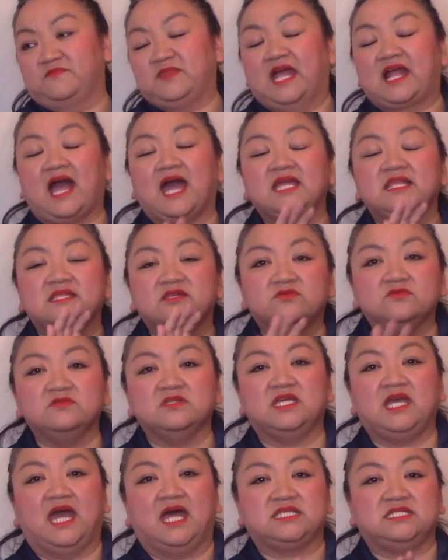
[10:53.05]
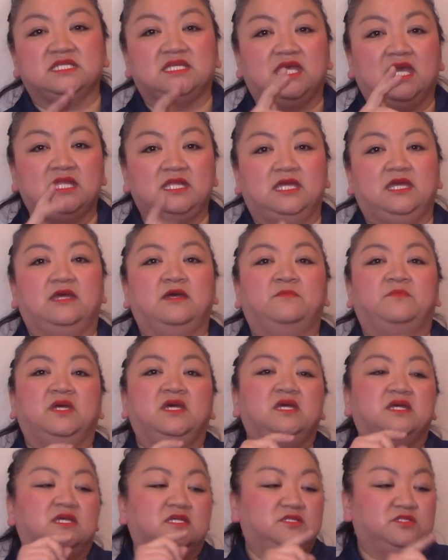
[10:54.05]
I literally had to get him
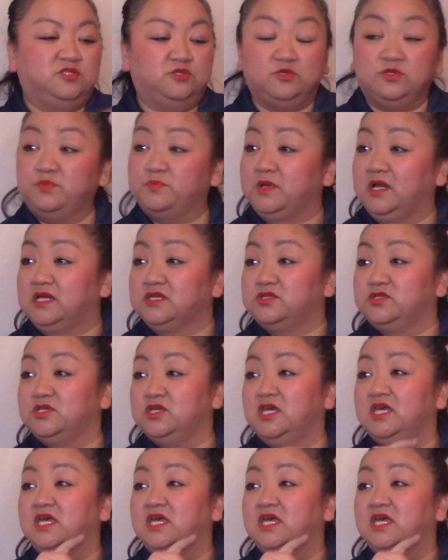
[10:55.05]
his toothbrush,